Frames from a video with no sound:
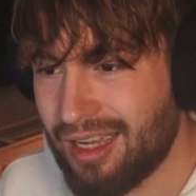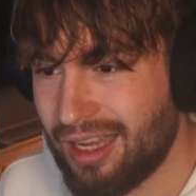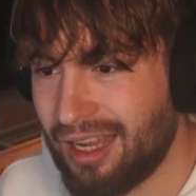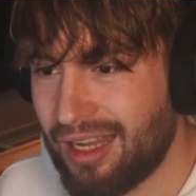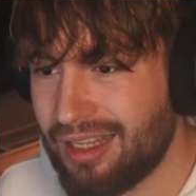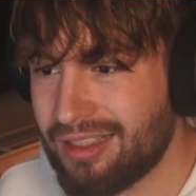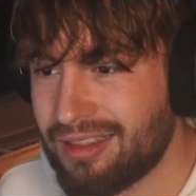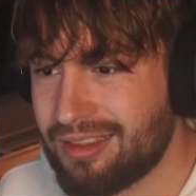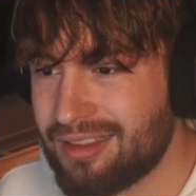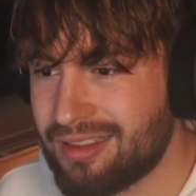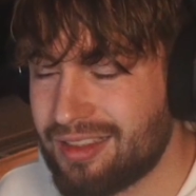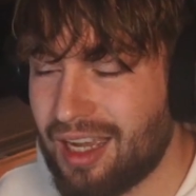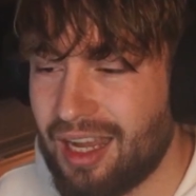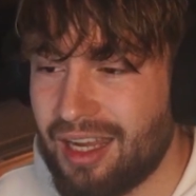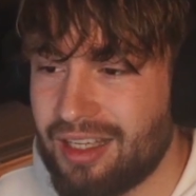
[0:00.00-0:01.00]

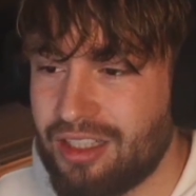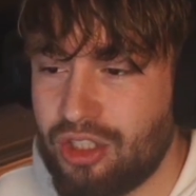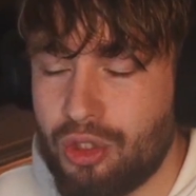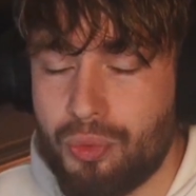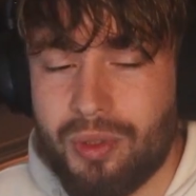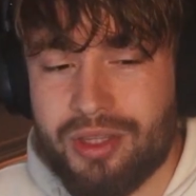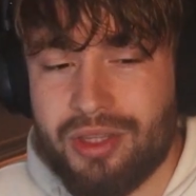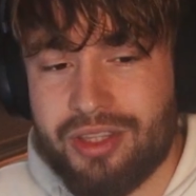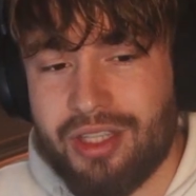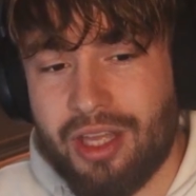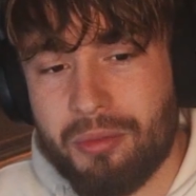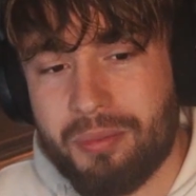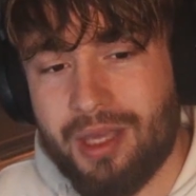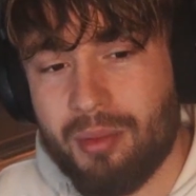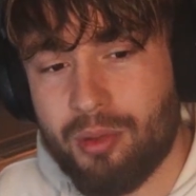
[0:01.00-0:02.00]
that you will
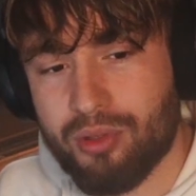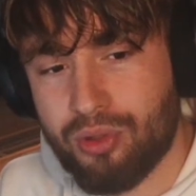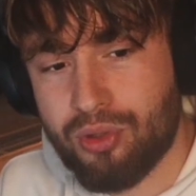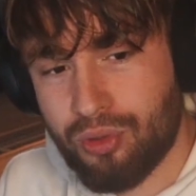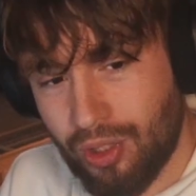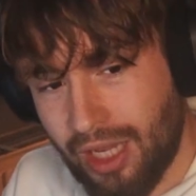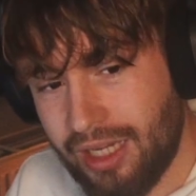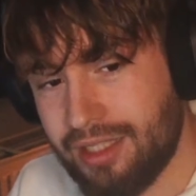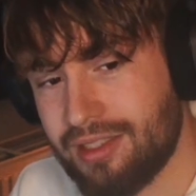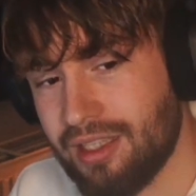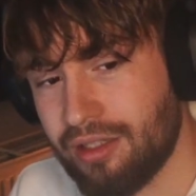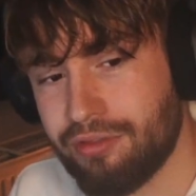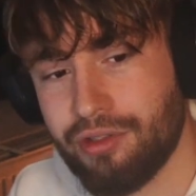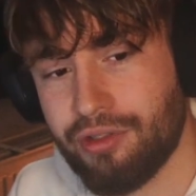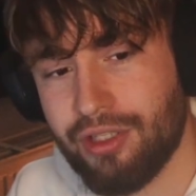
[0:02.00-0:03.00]
not be able to do
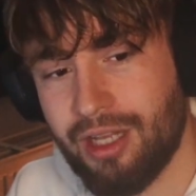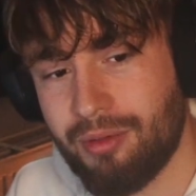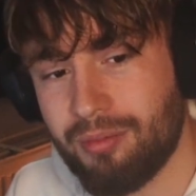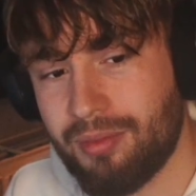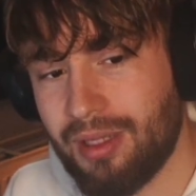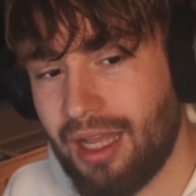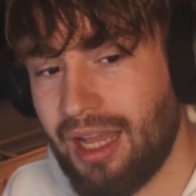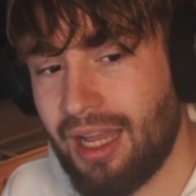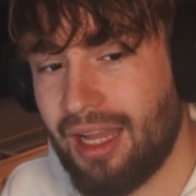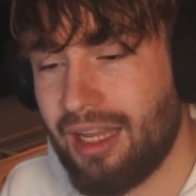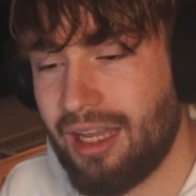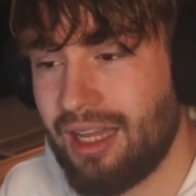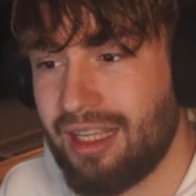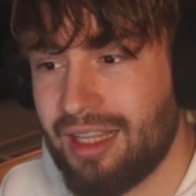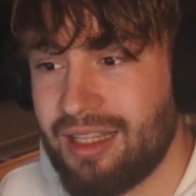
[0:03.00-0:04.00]
anything for them
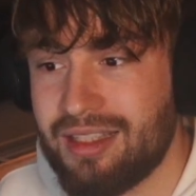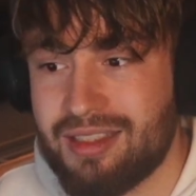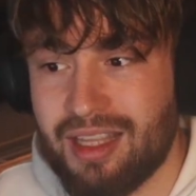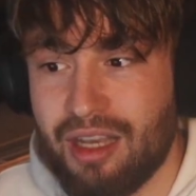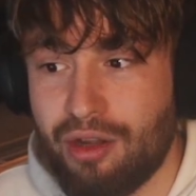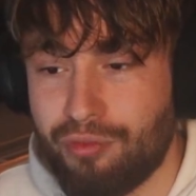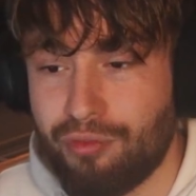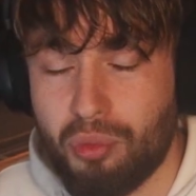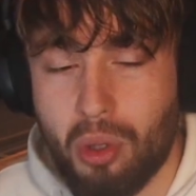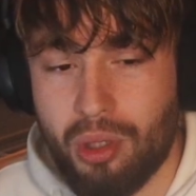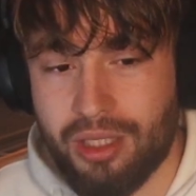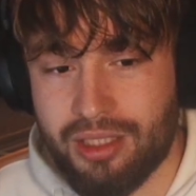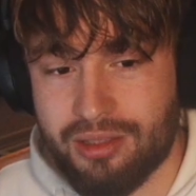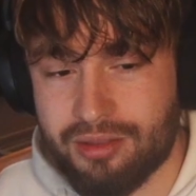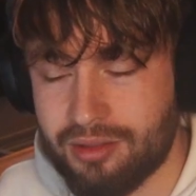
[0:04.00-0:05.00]
instead of
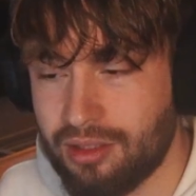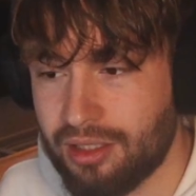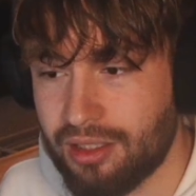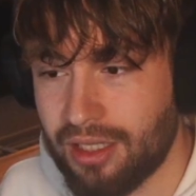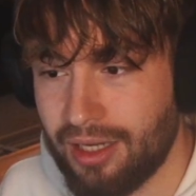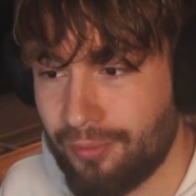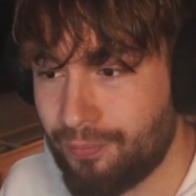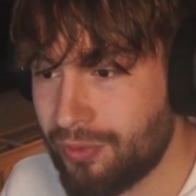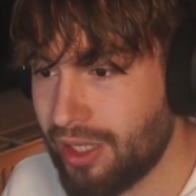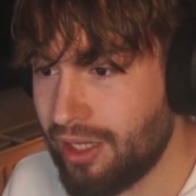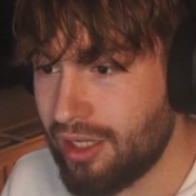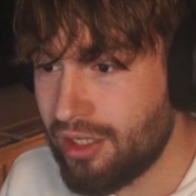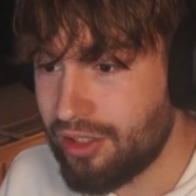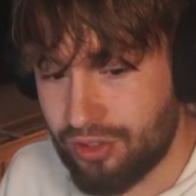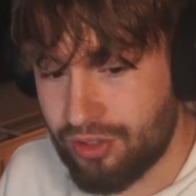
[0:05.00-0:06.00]
walling, okay?
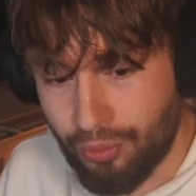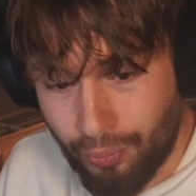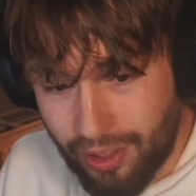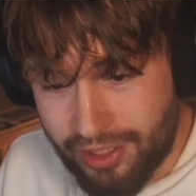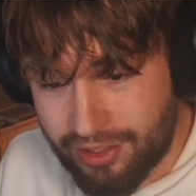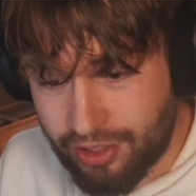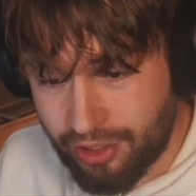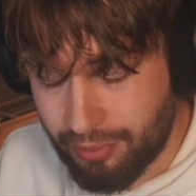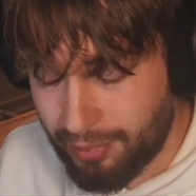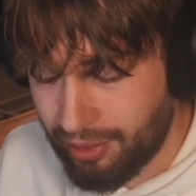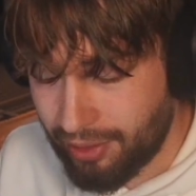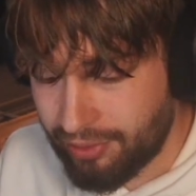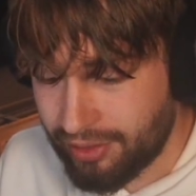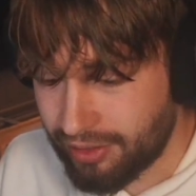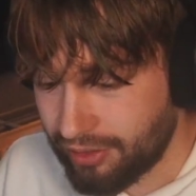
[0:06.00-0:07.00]
So what is good
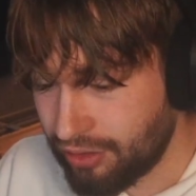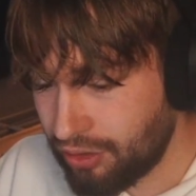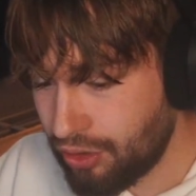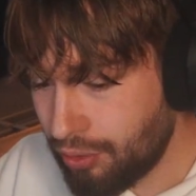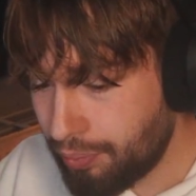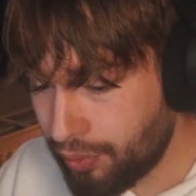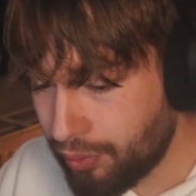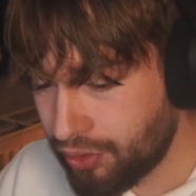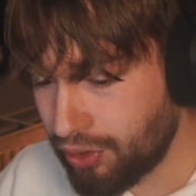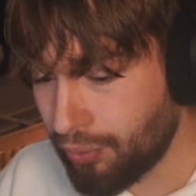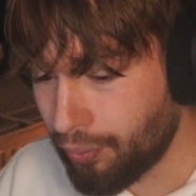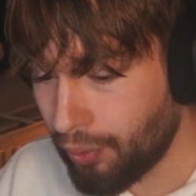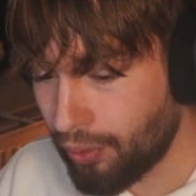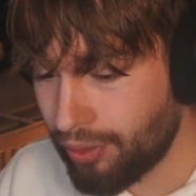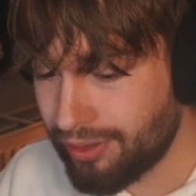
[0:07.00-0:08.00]
about it? You put your
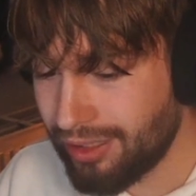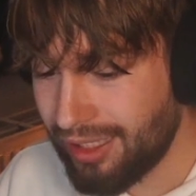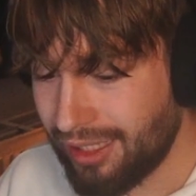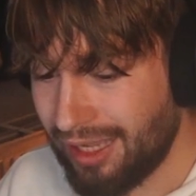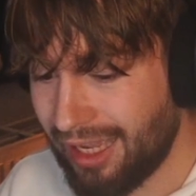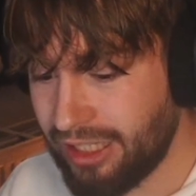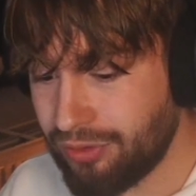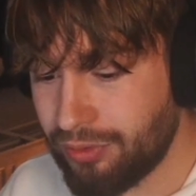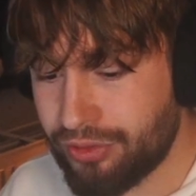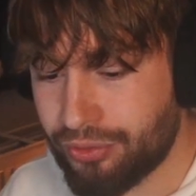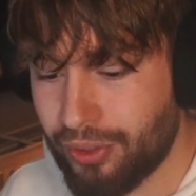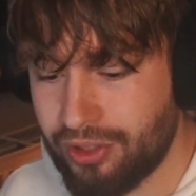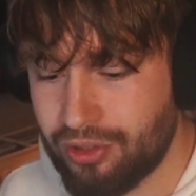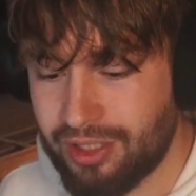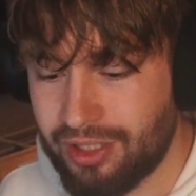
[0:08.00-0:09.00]
wall and you will
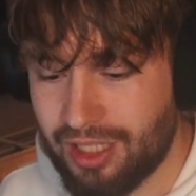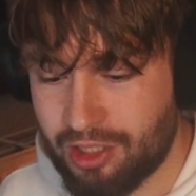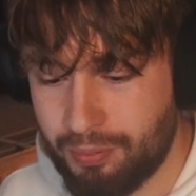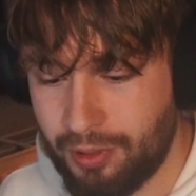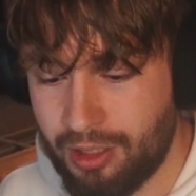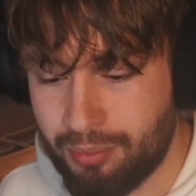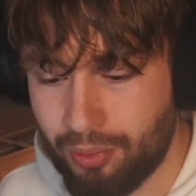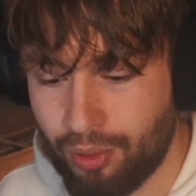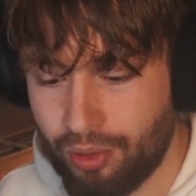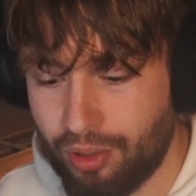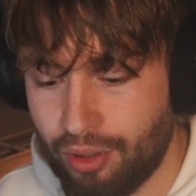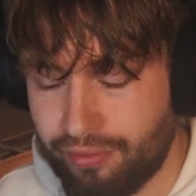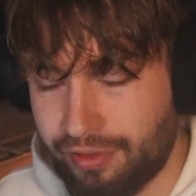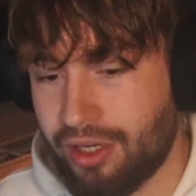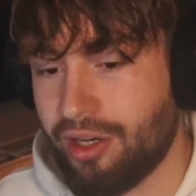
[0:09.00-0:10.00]
try to catch people
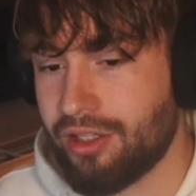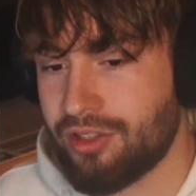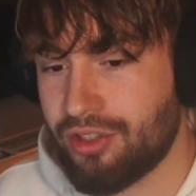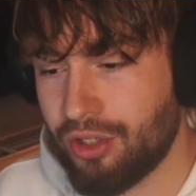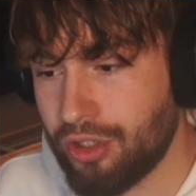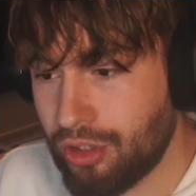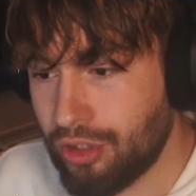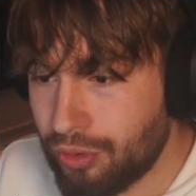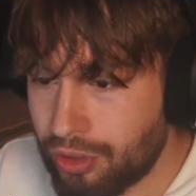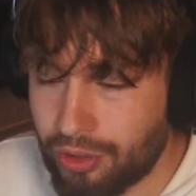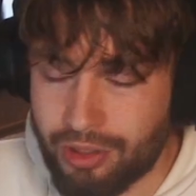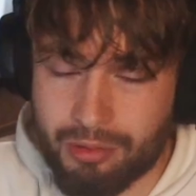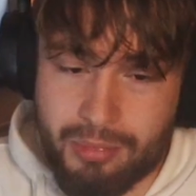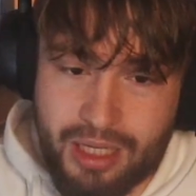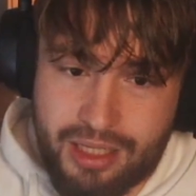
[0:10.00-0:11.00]
off guard. So you
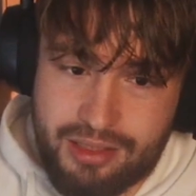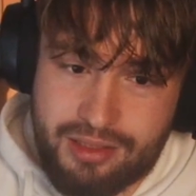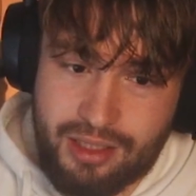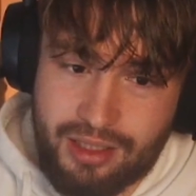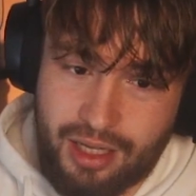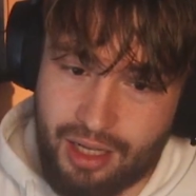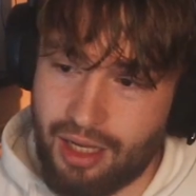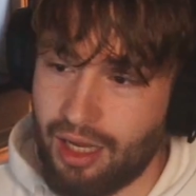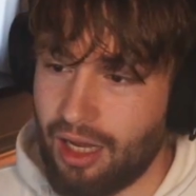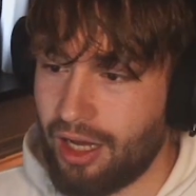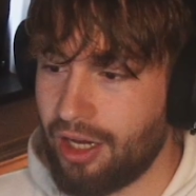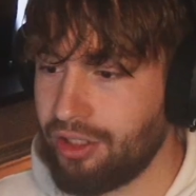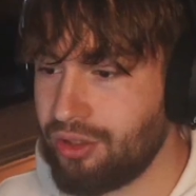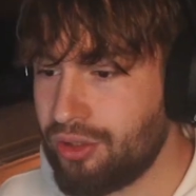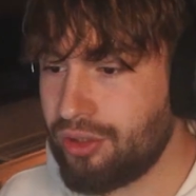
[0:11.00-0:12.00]
going mid,
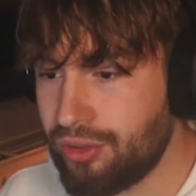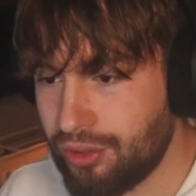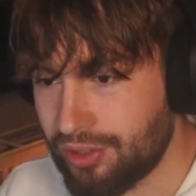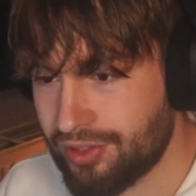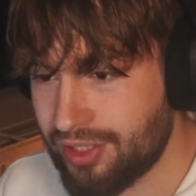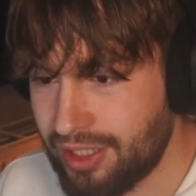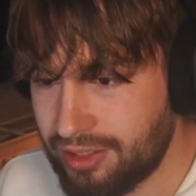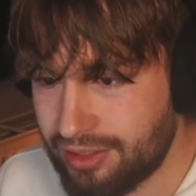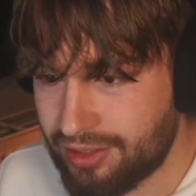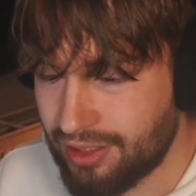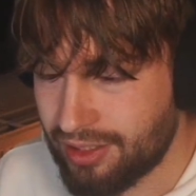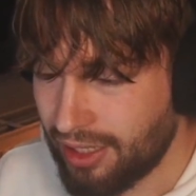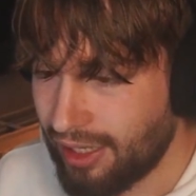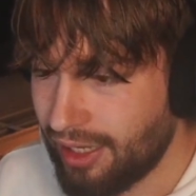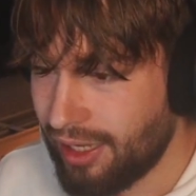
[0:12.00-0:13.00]
you do your things,
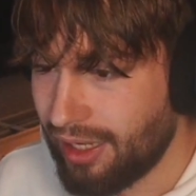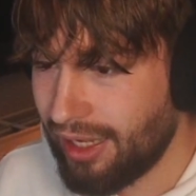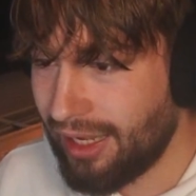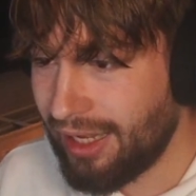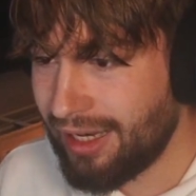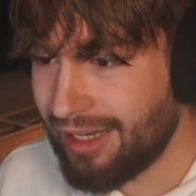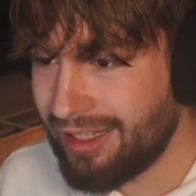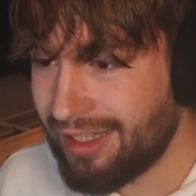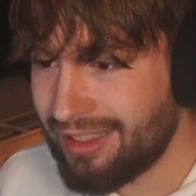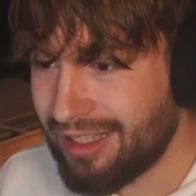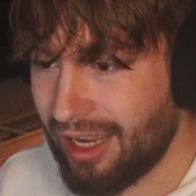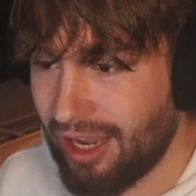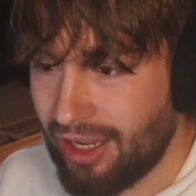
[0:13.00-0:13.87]
and